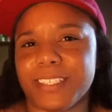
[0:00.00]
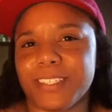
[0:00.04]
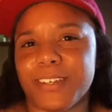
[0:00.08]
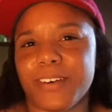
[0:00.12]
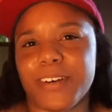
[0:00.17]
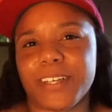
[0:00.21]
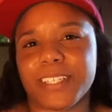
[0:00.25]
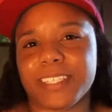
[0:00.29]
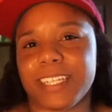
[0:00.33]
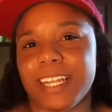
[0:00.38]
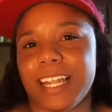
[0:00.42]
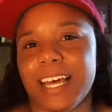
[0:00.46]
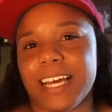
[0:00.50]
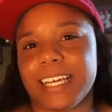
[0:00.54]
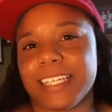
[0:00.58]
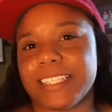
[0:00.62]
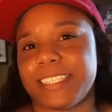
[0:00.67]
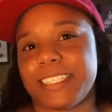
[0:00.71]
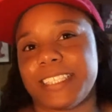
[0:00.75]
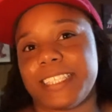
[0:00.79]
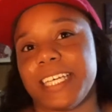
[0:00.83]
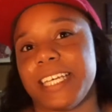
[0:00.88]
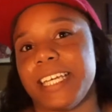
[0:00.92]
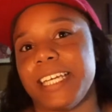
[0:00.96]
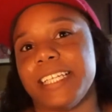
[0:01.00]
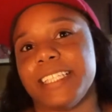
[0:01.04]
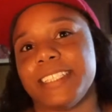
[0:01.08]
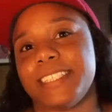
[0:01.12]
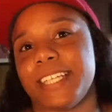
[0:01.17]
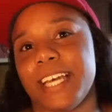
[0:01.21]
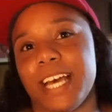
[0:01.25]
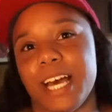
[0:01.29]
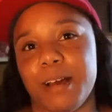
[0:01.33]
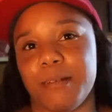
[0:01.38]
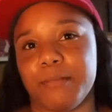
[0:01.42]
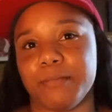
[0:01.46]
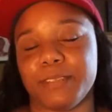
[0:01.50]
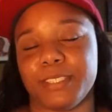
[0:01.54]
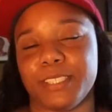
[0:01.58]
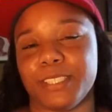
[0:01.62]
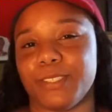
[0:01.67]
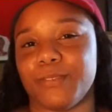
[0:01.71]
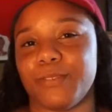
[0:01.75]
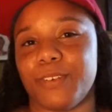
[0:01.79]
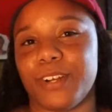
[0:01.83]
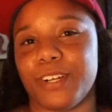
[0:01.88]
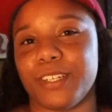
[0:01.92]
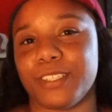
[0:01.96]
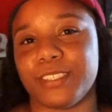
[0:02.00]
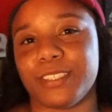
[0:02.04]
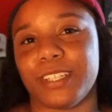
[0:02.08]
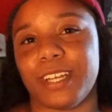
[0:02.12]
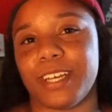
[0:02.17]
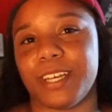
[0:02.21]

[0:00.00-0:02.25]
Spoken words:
So it's like 10 times as worse.